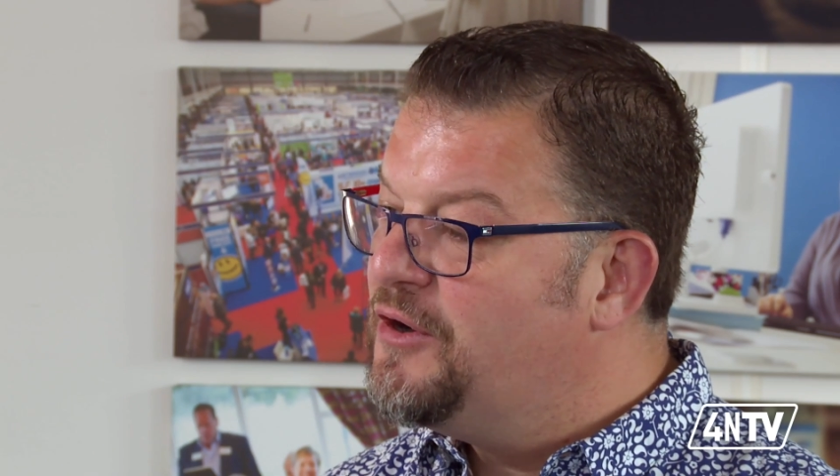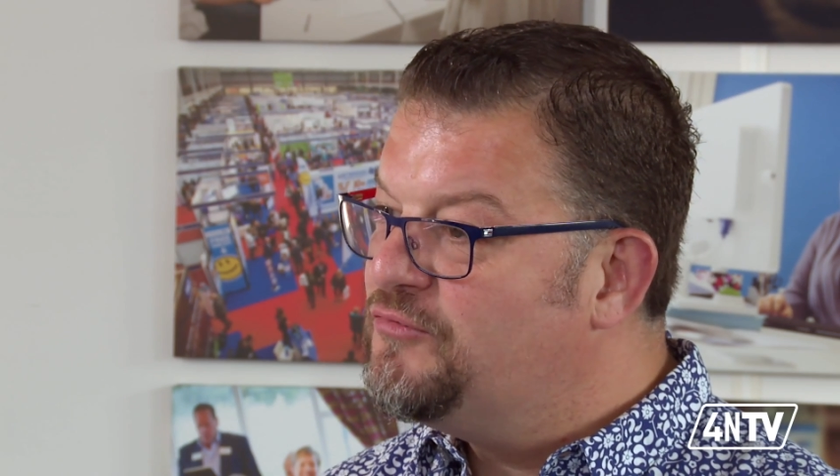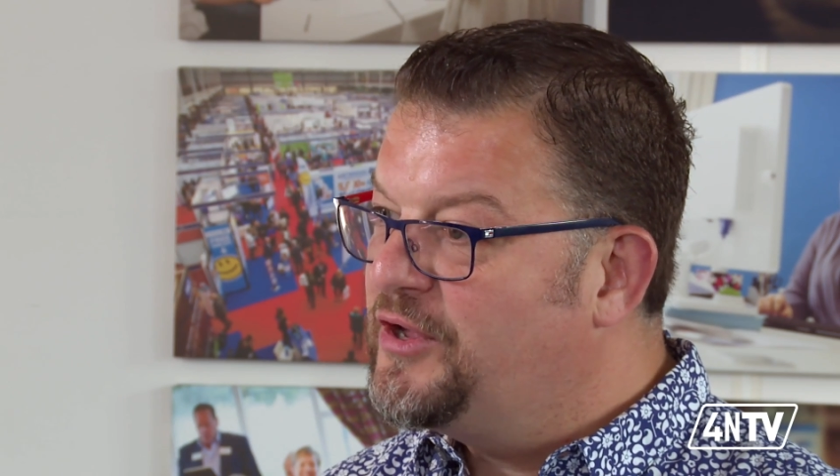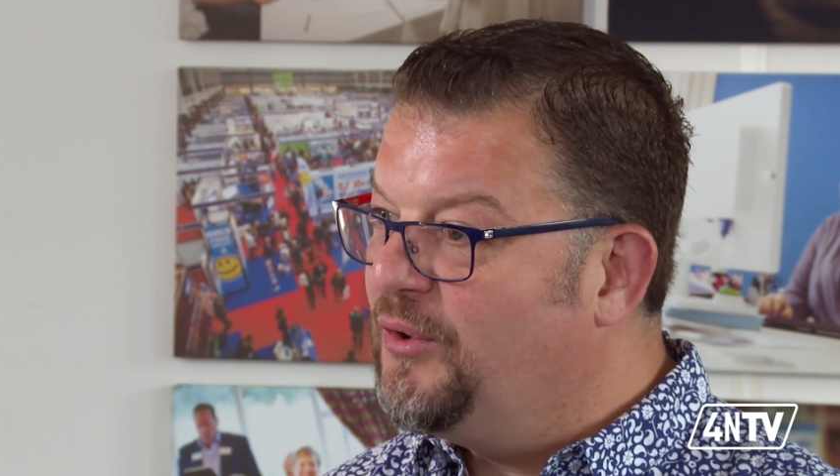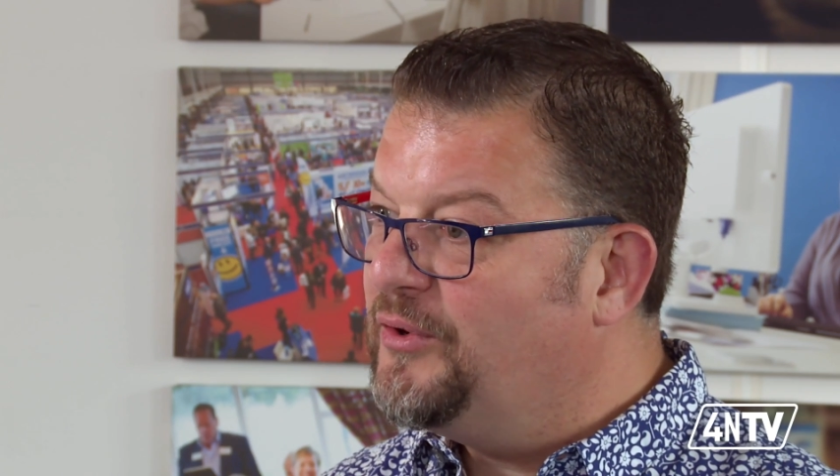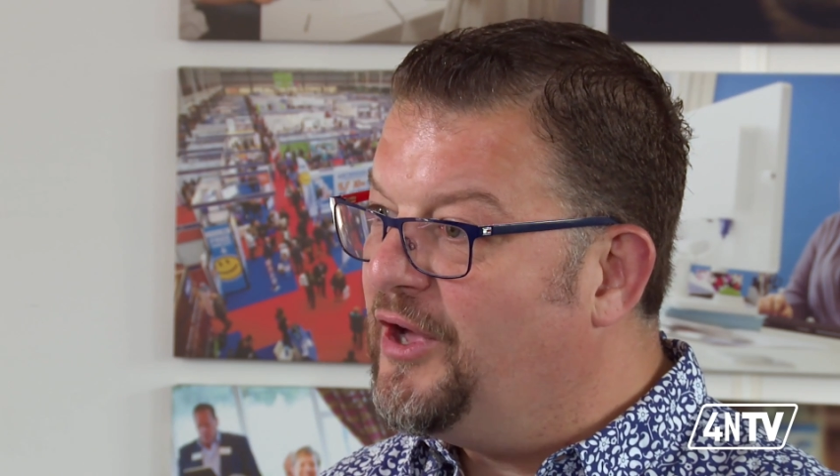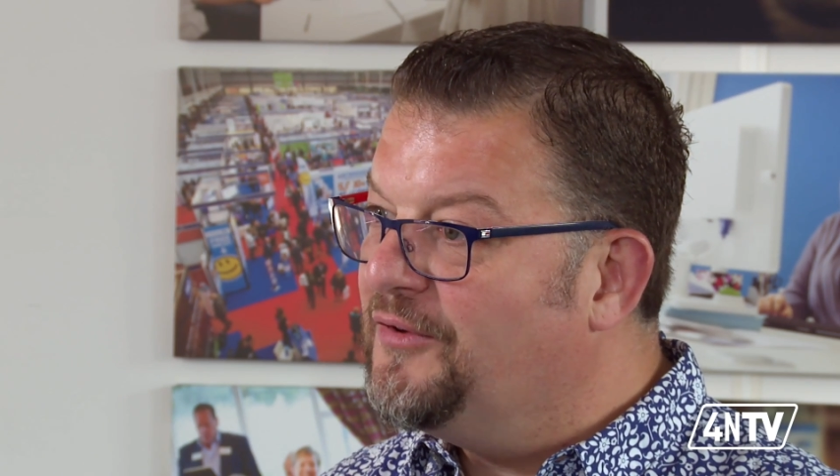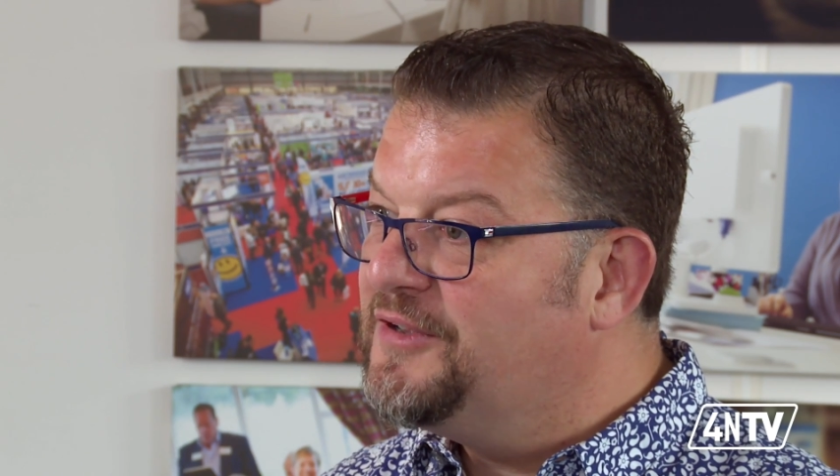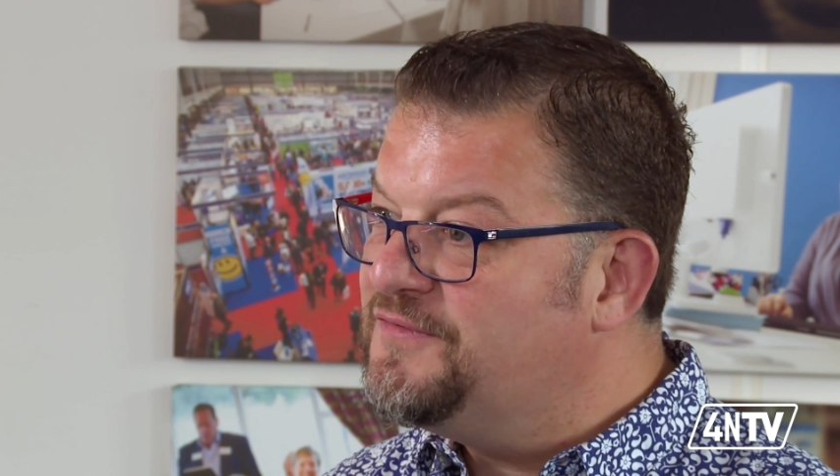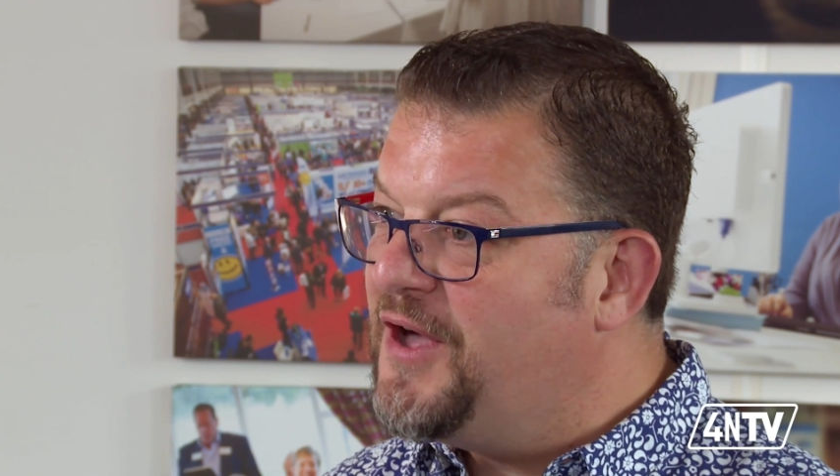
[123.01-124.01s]
Record it
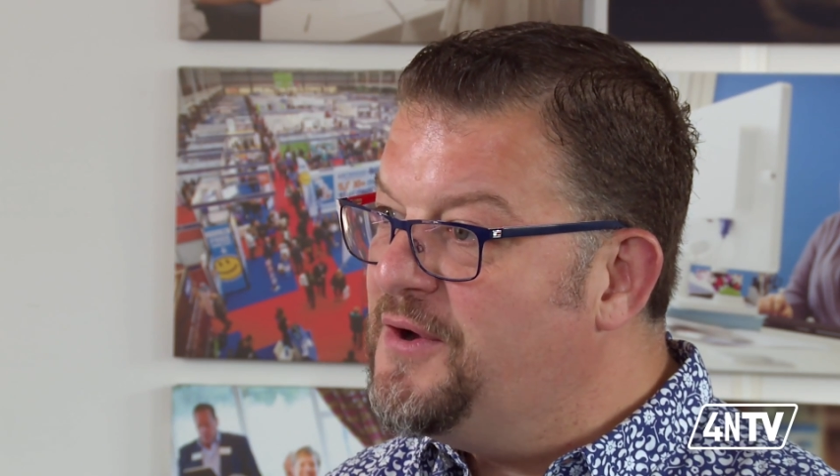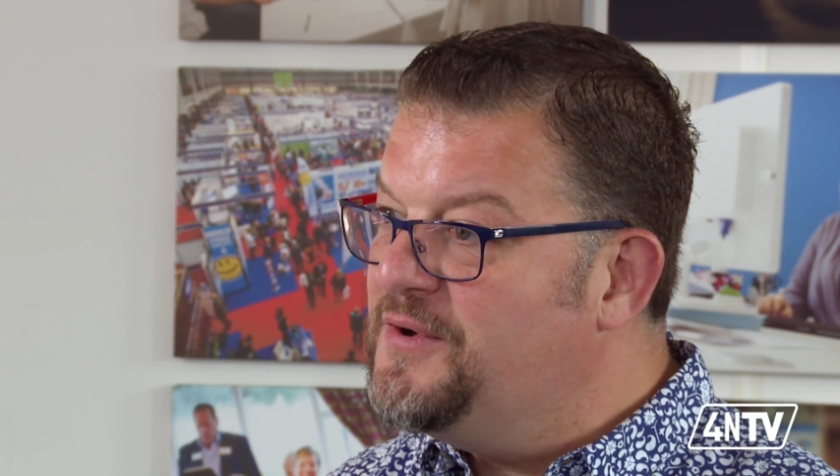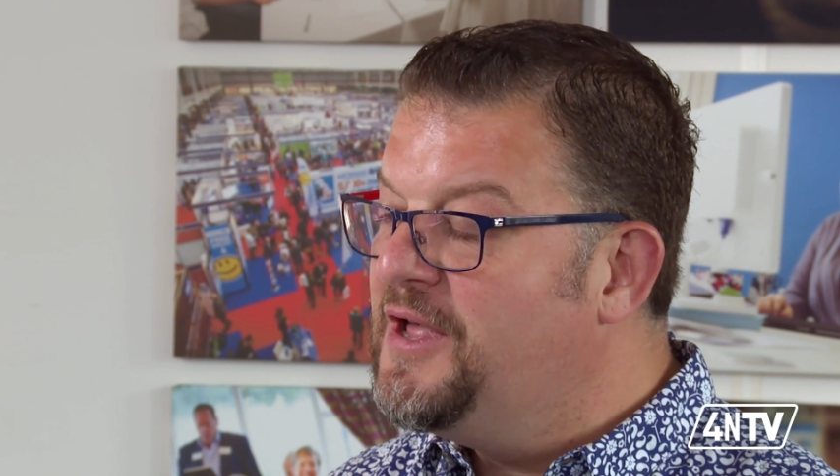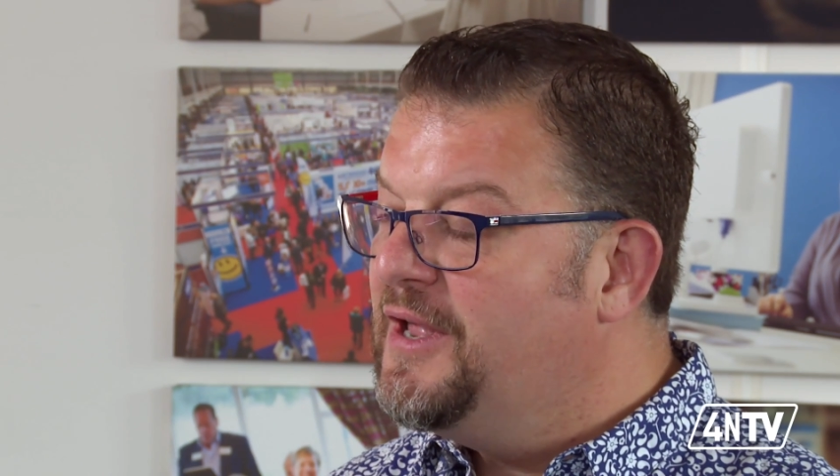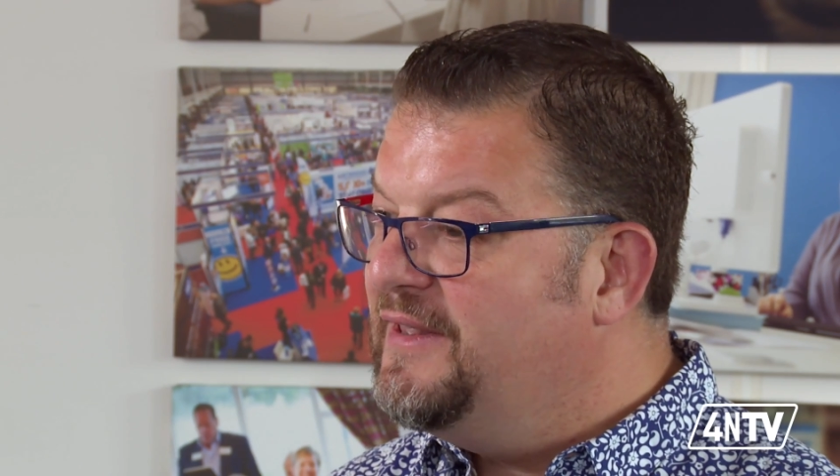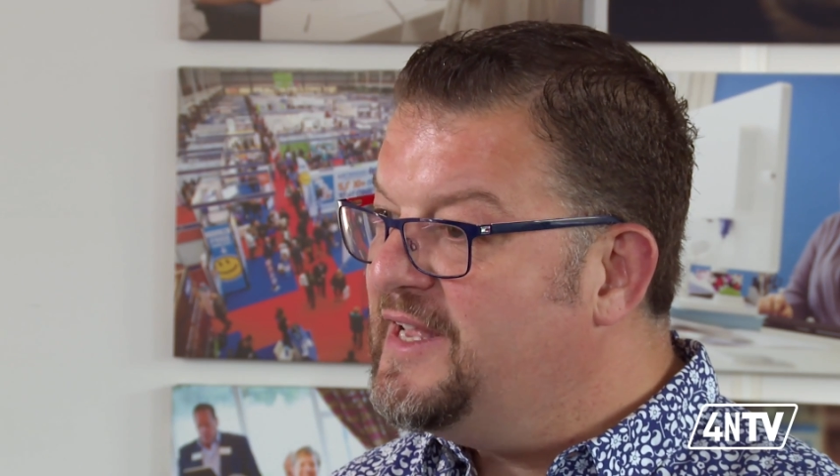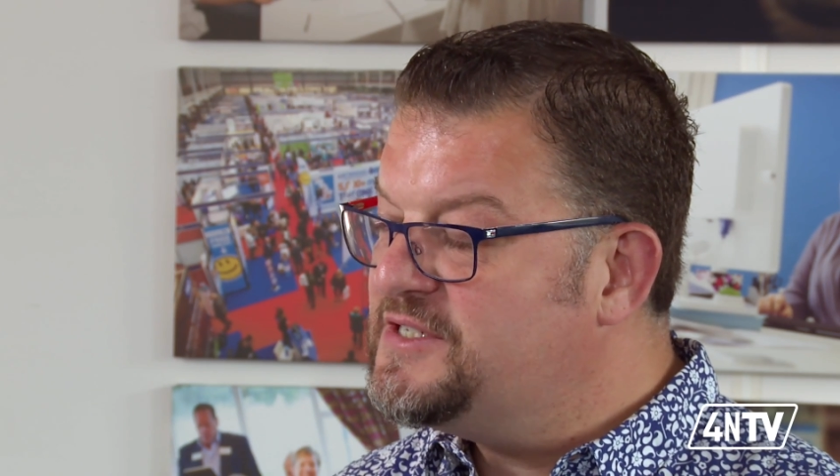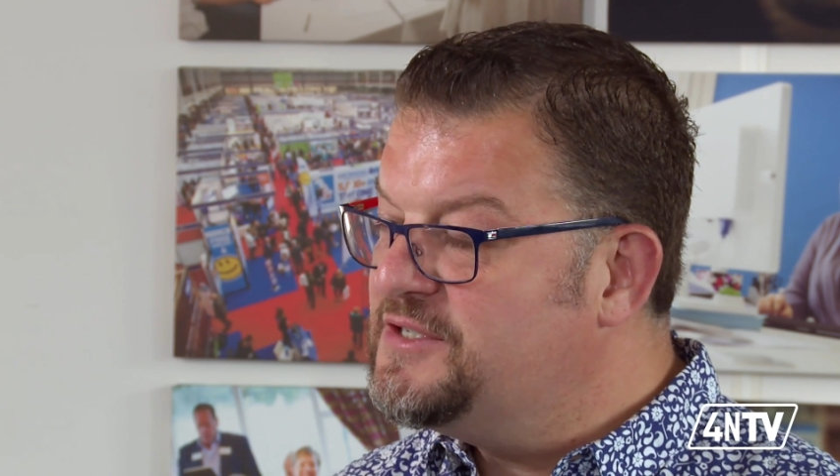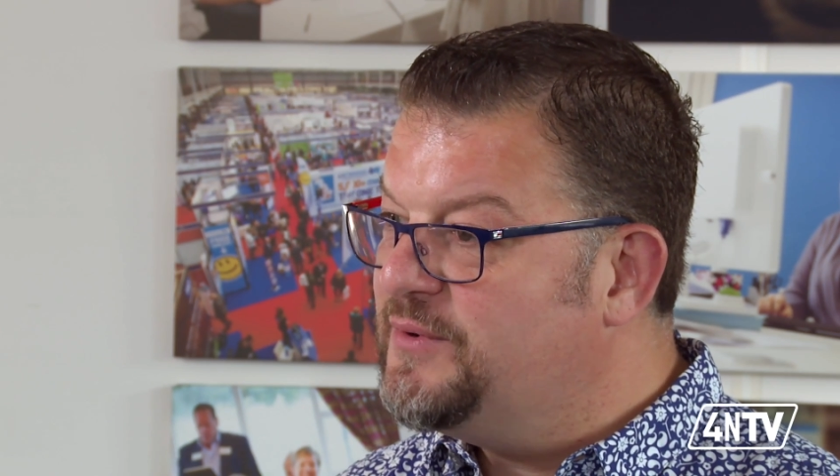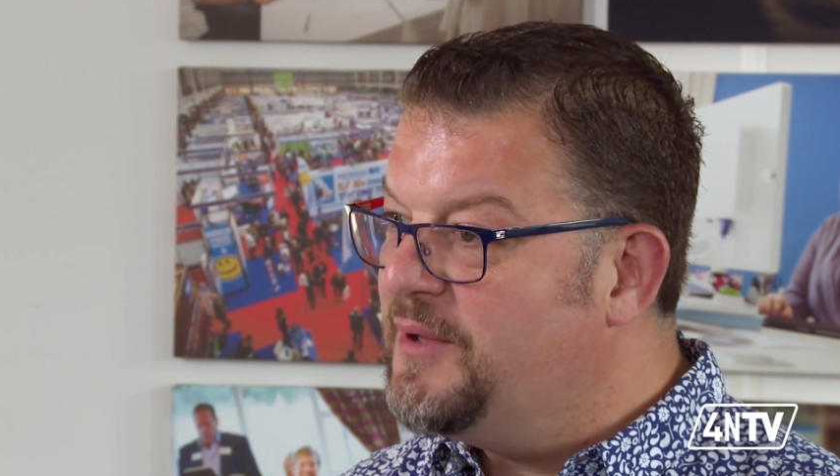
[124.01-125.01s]
on the phone,
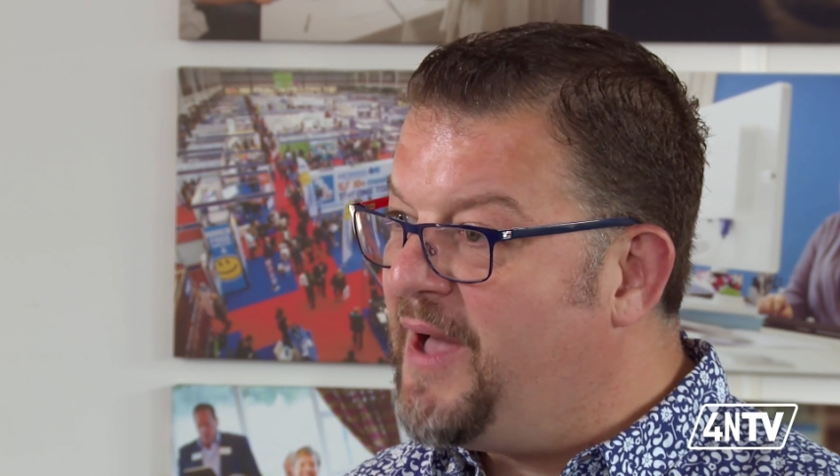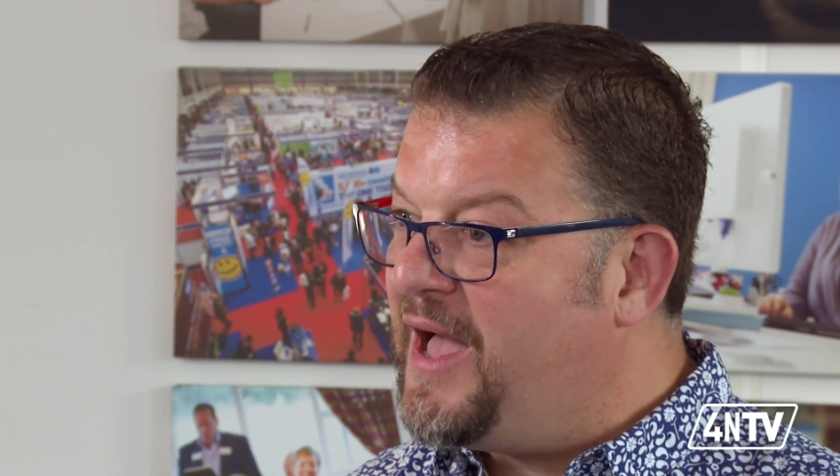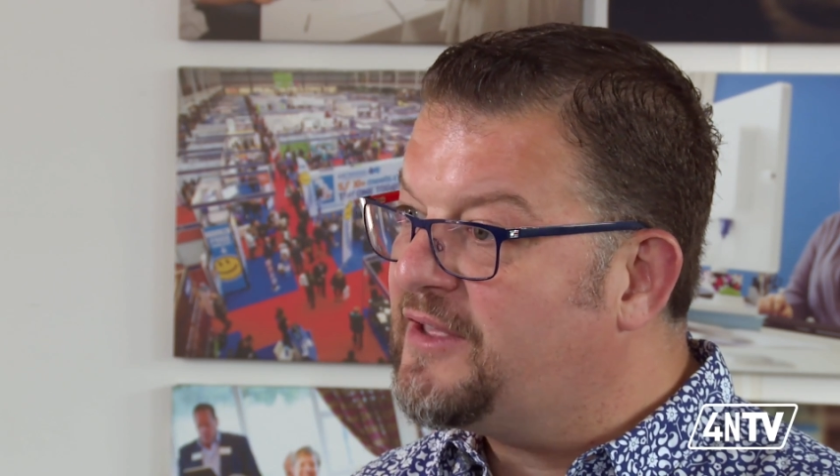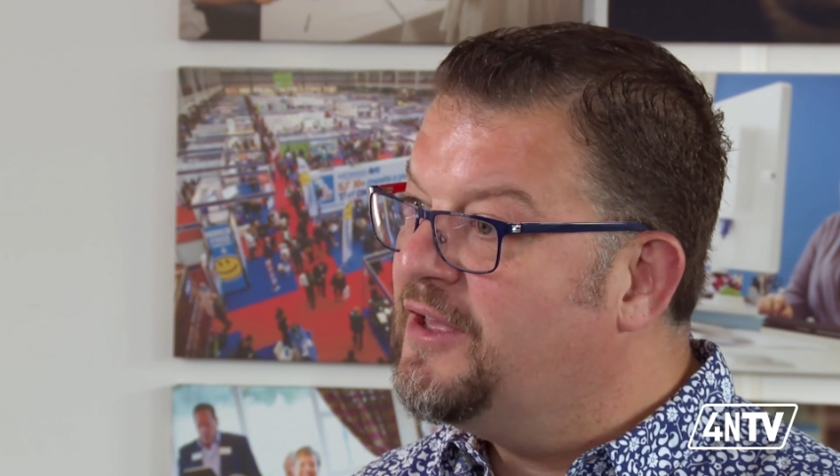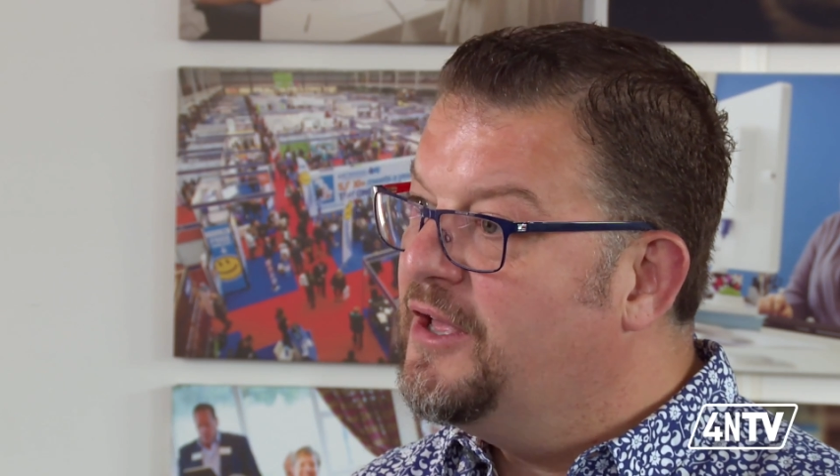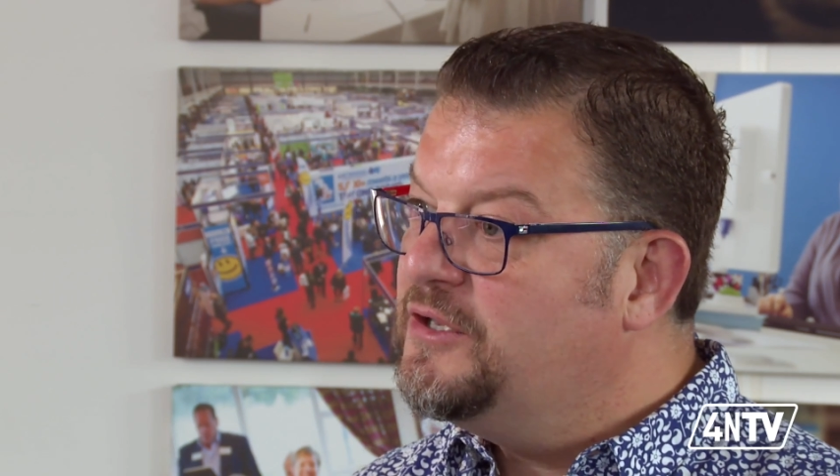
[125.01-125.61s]
listen to it back.